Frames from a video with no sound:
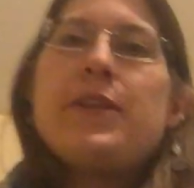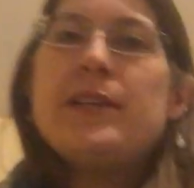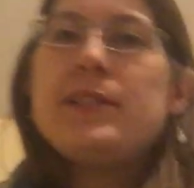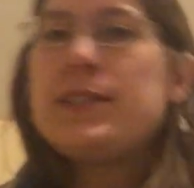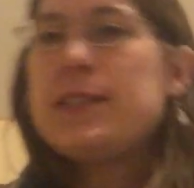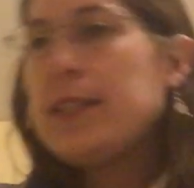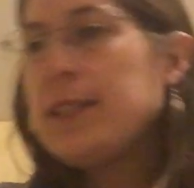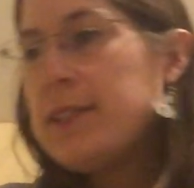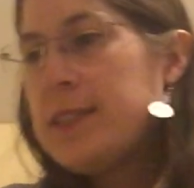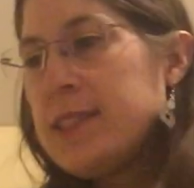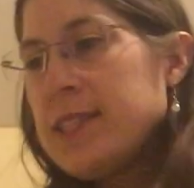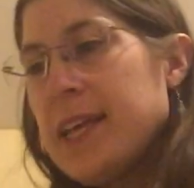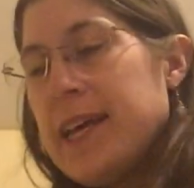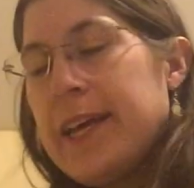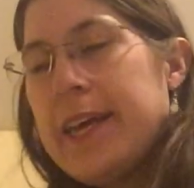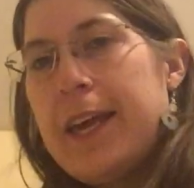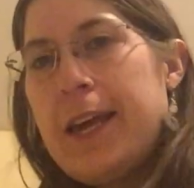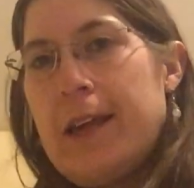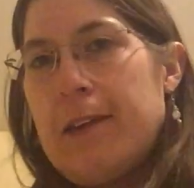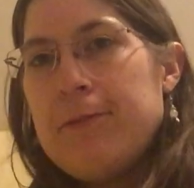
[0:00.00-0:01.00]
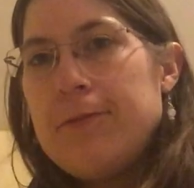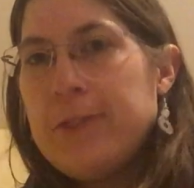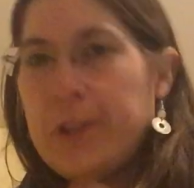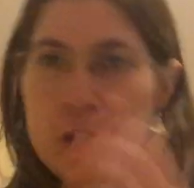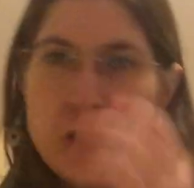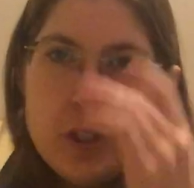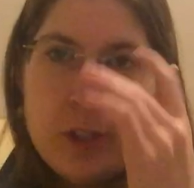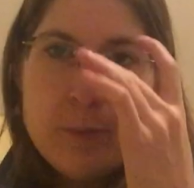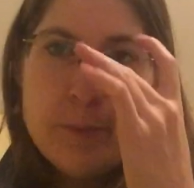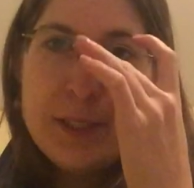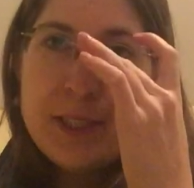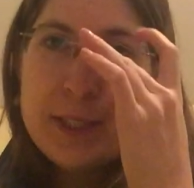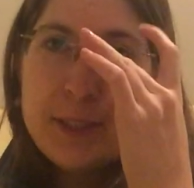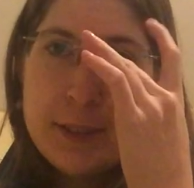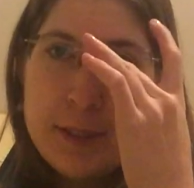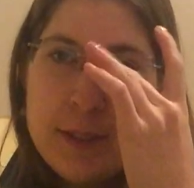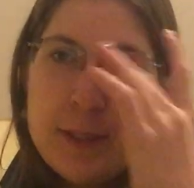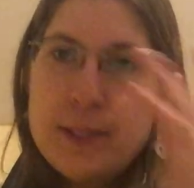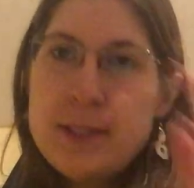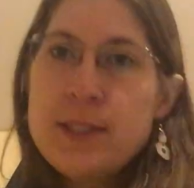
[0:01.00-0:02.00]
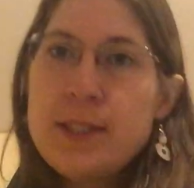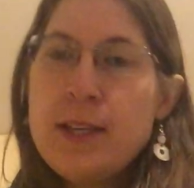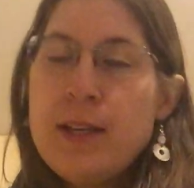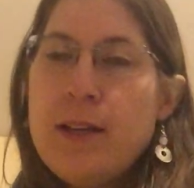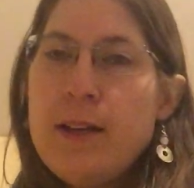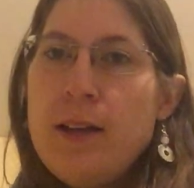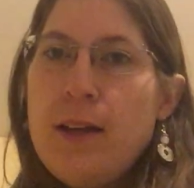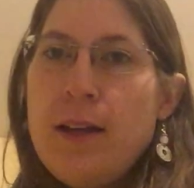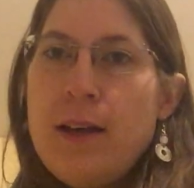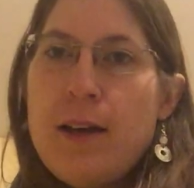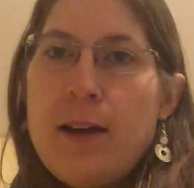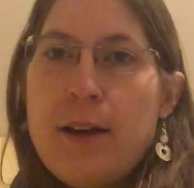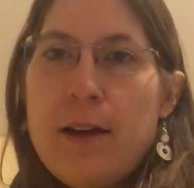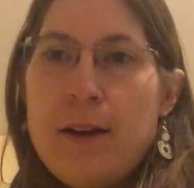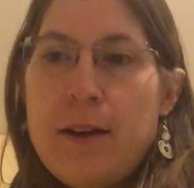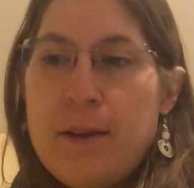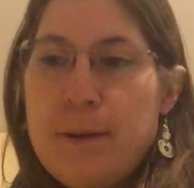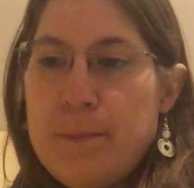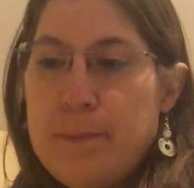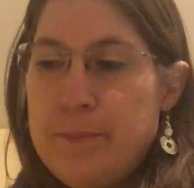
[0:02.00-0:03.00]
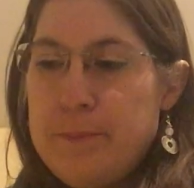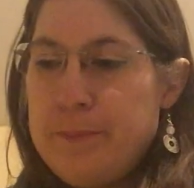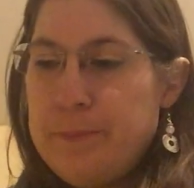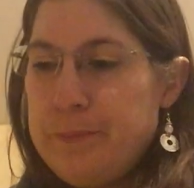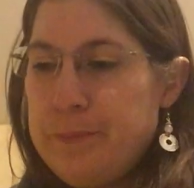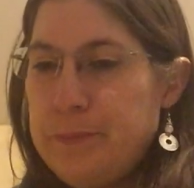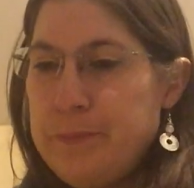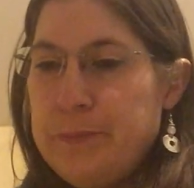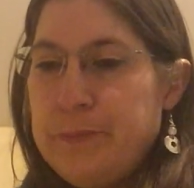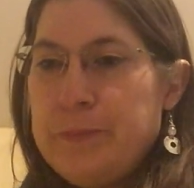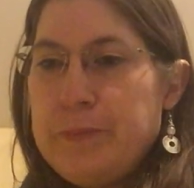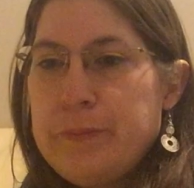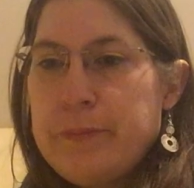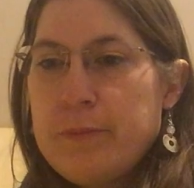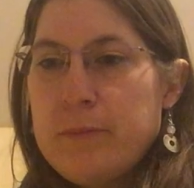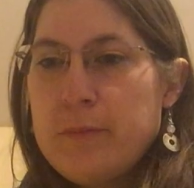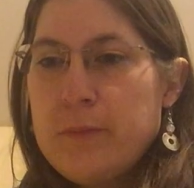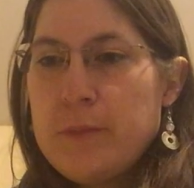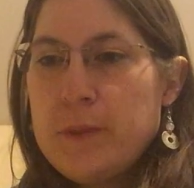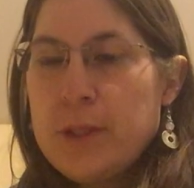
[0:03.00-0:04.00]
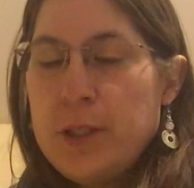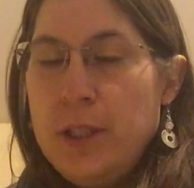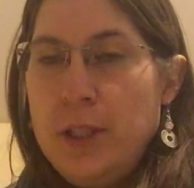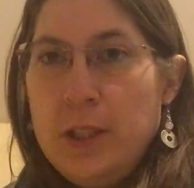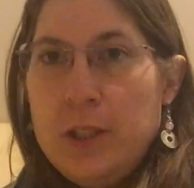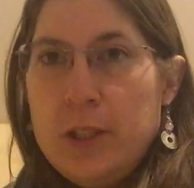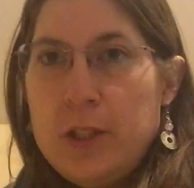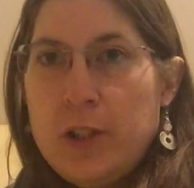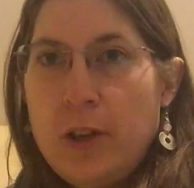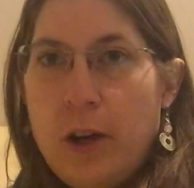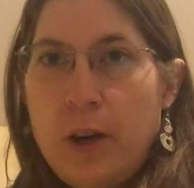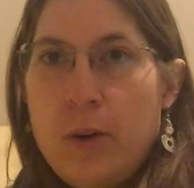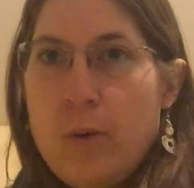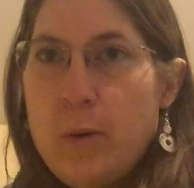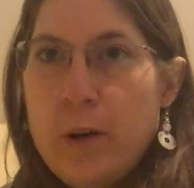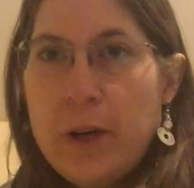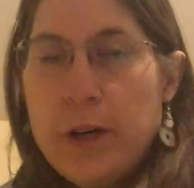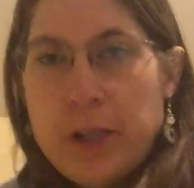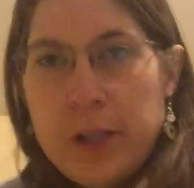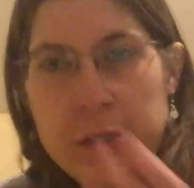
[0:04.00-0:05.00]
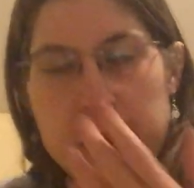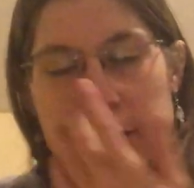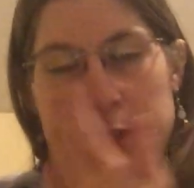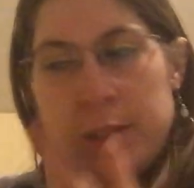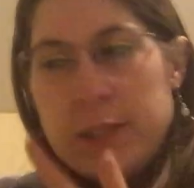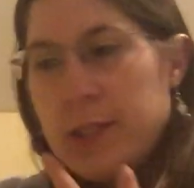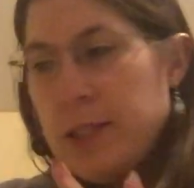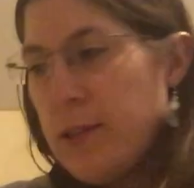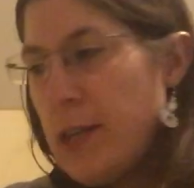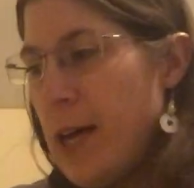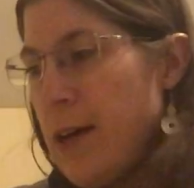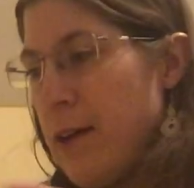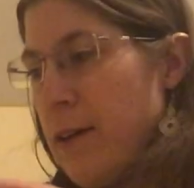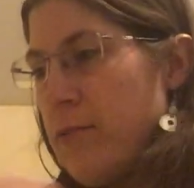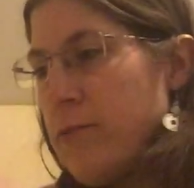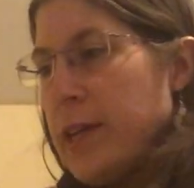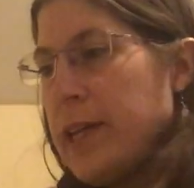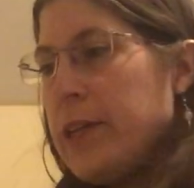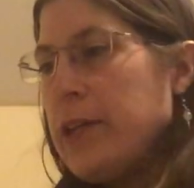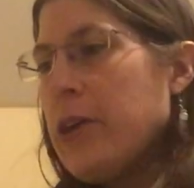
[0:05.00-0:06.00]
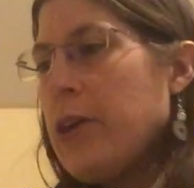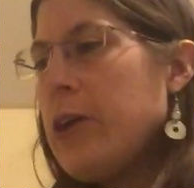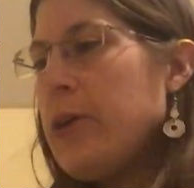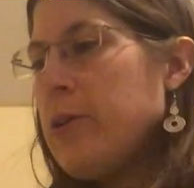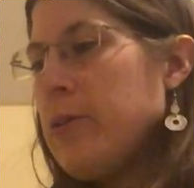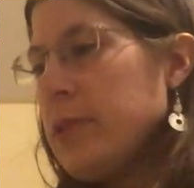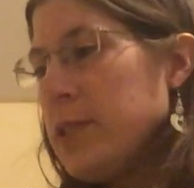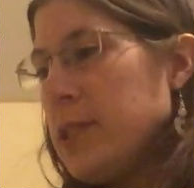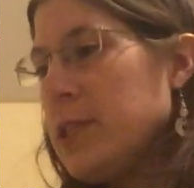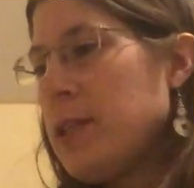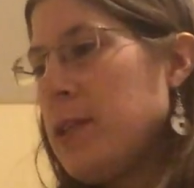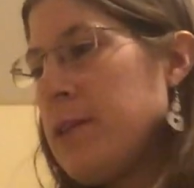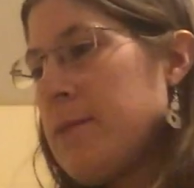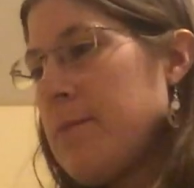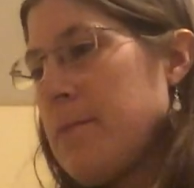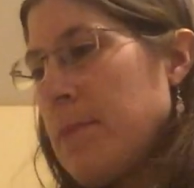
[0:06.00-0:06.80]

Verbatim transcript: This is like a fisherman's um, dock worker's uh, raincoat.